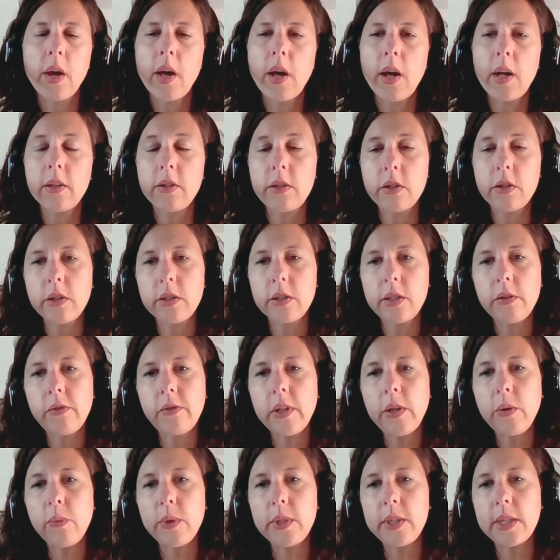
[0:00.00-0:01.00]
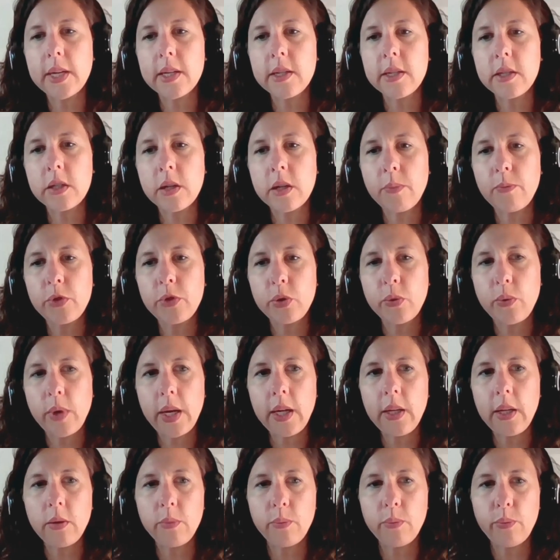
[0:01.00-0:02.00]
Alternatively, we test
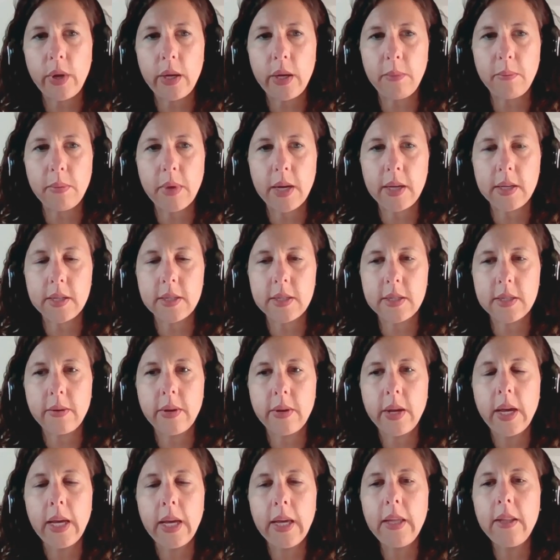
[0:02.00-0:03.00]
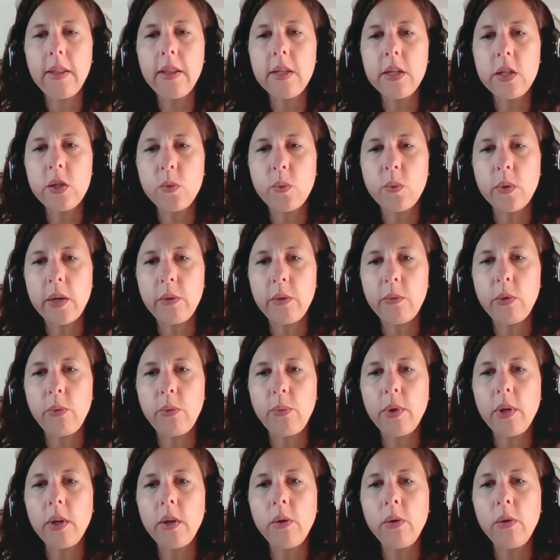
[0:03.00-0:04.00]
subterranean bring banks. In this way, we
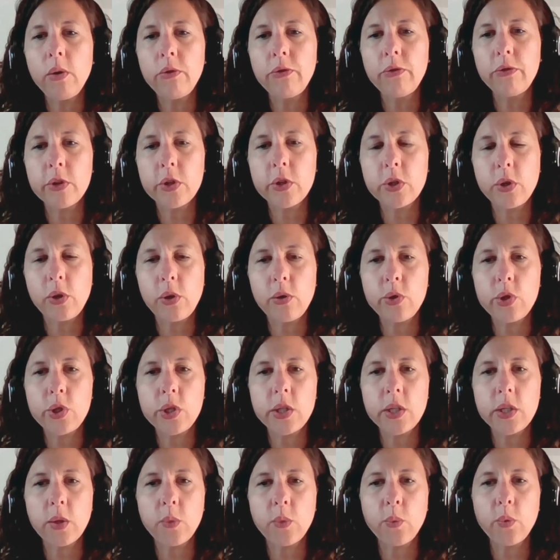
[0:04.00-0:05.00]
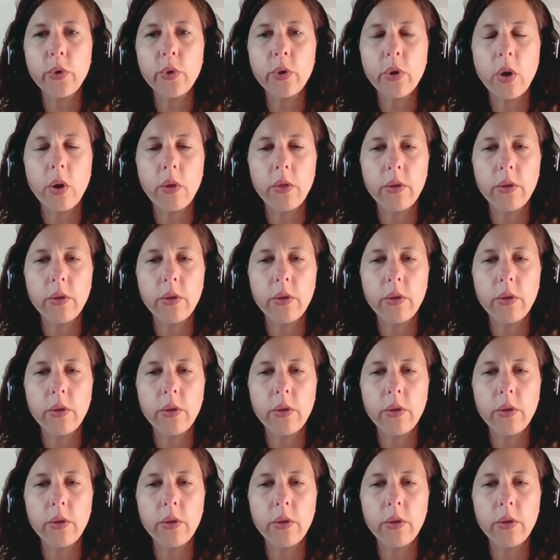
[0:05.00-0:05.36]
really look for solutions that work on